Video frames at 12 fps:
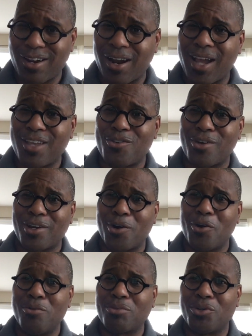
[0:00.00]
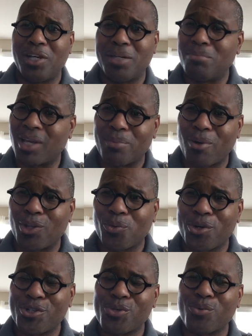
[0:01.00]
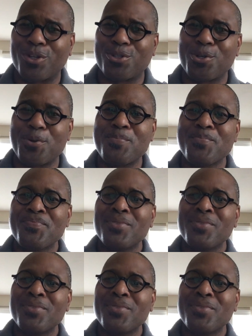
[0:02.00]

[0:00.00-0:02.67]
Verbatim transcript: All right, you're at home. Go ahead and make up all the words you want to.